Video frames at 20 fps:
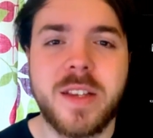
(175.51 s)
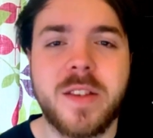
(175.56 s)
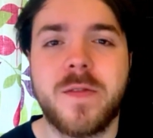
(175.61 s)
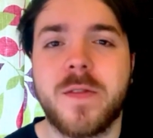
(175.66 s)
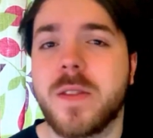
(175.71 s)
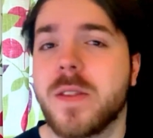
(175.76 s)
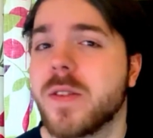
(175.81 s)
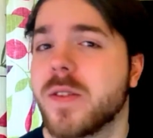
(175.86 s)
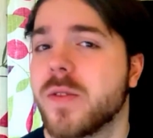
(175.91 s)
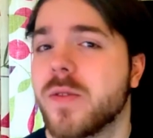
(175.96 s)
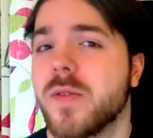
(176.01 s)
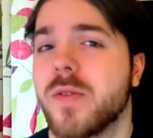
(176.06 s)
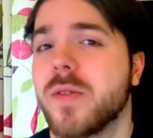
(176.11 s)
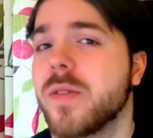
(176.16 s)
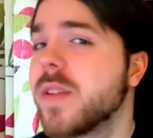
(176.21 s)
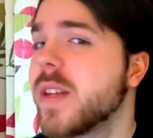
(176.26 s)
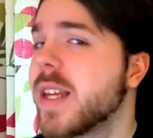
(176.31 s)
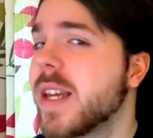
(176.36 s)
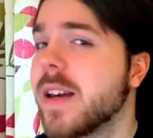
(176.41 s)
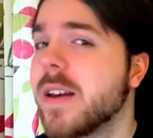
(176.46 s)
For those who don't know,
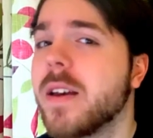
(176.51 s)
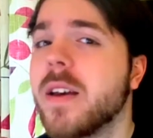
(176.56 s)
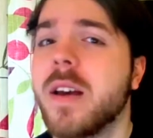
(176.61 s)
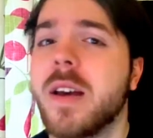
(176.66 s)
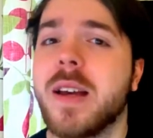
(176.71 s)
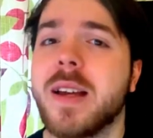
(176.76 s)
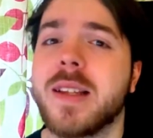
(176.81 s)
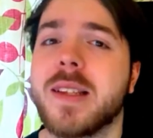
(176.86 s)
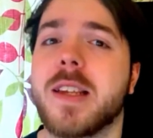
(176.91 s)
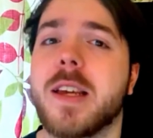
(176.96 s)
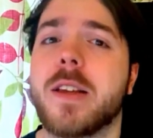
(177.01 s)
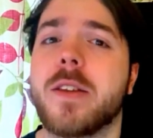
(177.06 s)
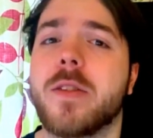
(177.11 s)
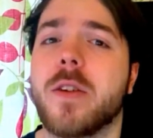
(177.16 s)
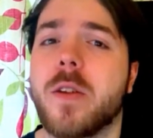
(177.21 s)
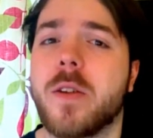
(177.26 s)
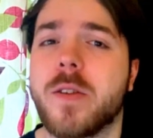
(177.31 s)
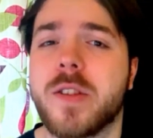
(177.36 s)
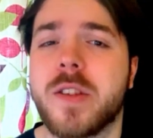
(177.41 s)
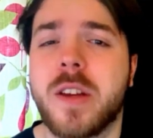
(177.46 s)
you get
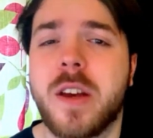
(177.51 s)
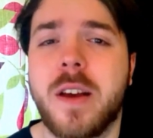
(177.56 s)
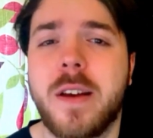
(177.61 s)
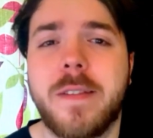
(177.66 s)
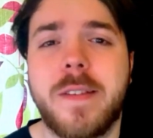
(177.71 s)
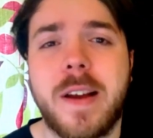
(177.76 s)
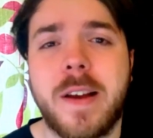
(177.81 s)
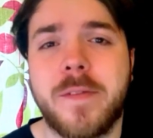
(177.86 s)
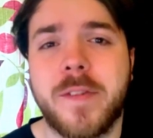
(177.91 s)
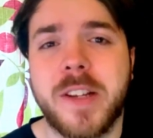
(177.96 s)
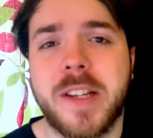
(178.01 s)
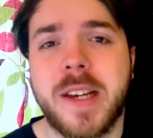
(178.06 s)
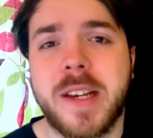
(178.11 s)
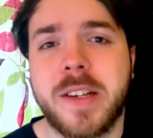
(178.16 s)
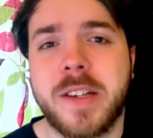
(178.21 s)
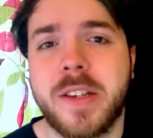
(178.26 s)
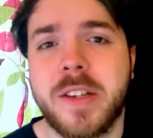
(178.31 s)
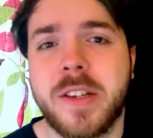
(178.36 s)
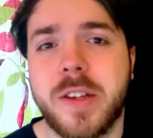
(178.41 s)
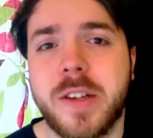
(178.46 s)
$10 for every
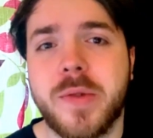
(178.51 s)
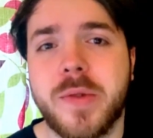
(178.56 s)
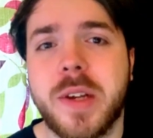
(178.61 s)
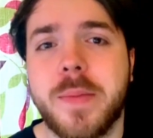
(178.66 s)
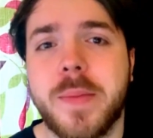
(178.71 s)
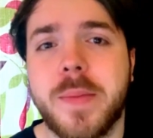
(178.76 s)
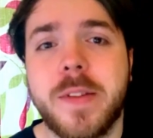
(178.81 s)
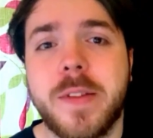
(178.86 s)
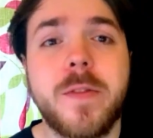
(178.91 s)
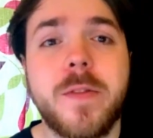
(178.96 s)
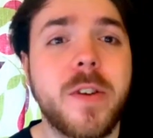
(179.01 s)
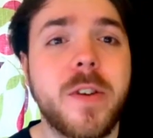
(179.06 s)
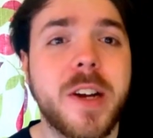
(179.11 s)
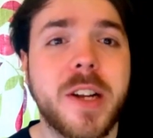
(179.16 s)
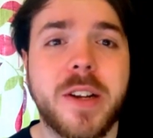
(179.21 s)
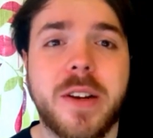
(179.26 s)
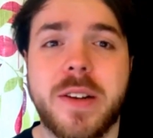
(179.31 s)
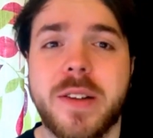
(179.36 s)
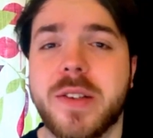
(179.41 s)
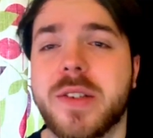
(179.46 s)
test you do. So I made
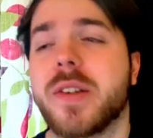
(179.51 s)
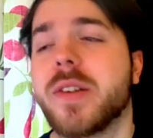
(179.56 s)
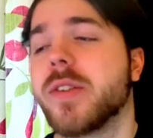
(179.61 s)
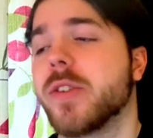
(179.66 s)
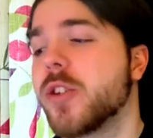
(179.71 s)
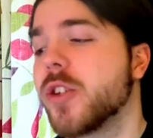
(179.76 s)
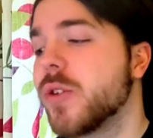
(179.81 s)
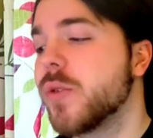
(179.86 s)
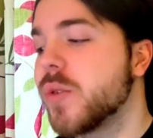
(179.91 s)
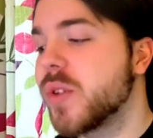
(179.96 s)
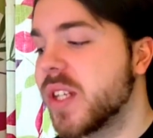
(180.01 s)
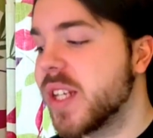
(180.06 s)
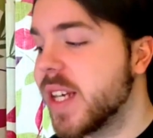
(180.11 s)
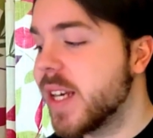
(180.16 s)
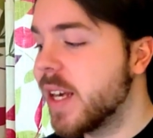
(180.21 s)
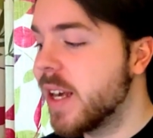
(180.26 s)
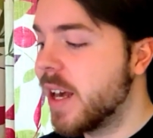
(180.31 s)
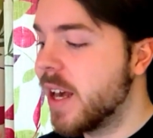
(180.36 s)
$40 on the Tuesday.